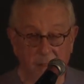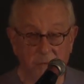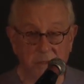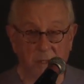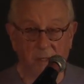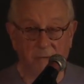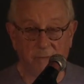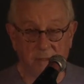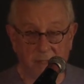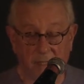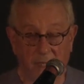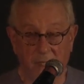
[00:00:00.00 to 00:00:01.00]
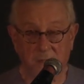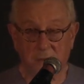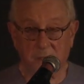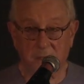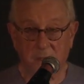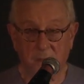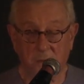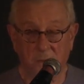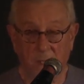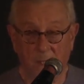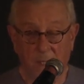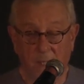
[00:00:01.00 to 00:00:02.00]
there was a Harvard psychiatrist
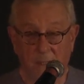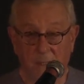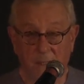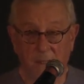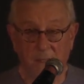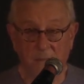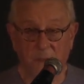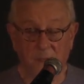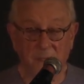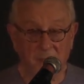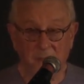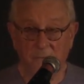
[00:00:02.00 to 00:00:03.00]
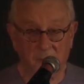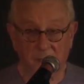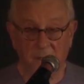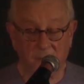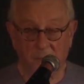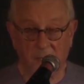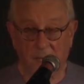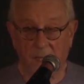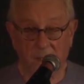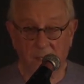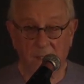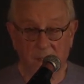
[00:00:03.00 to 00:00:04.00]
who clearly believed in the
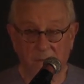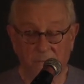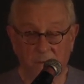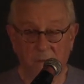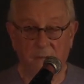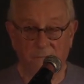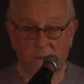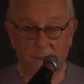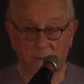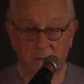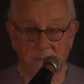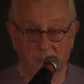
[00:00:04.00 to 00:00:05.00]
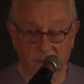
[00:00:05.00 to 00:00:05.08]
reality of UFOs